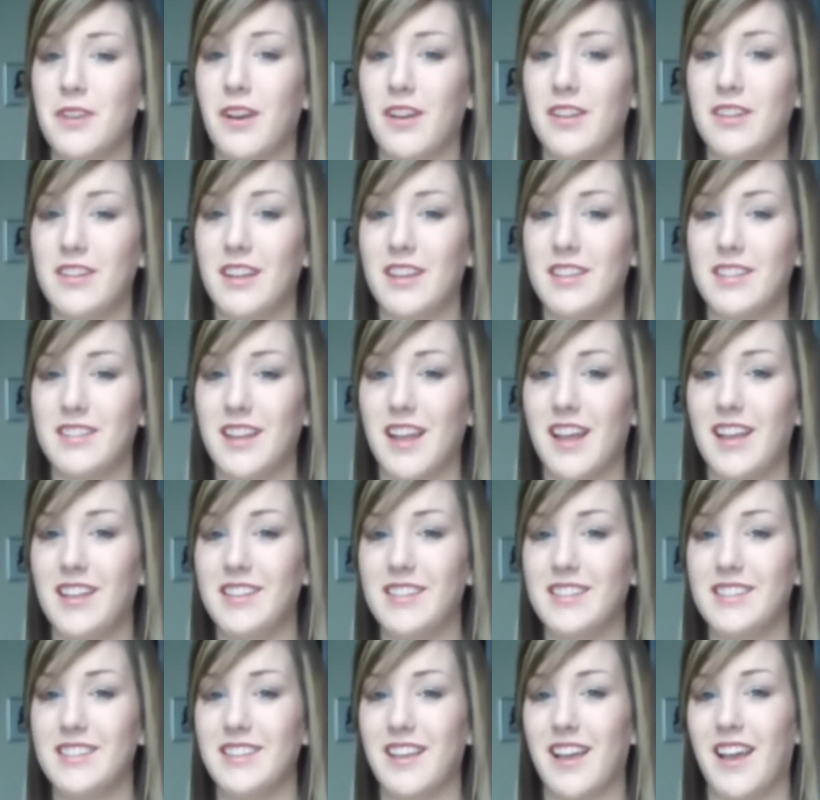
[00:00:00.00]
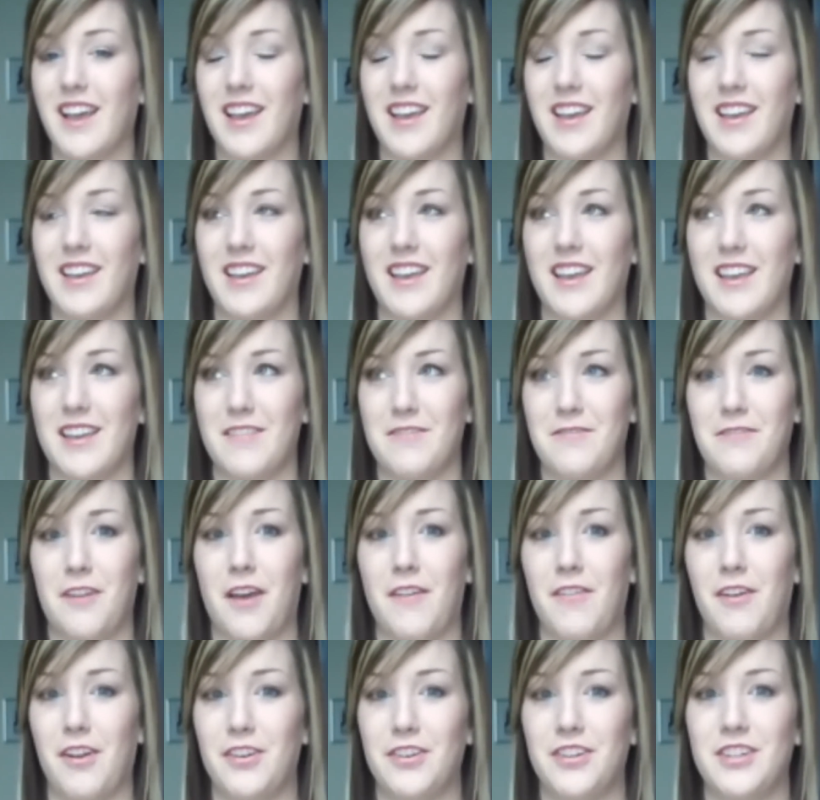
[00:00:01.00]
contest ends, I hit
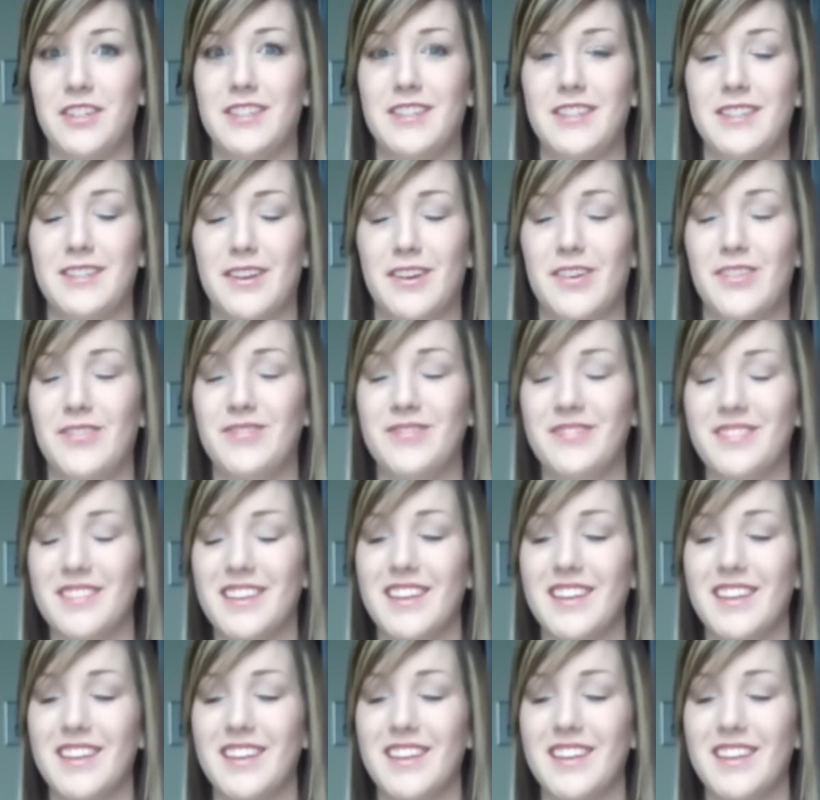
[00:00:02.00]
500, so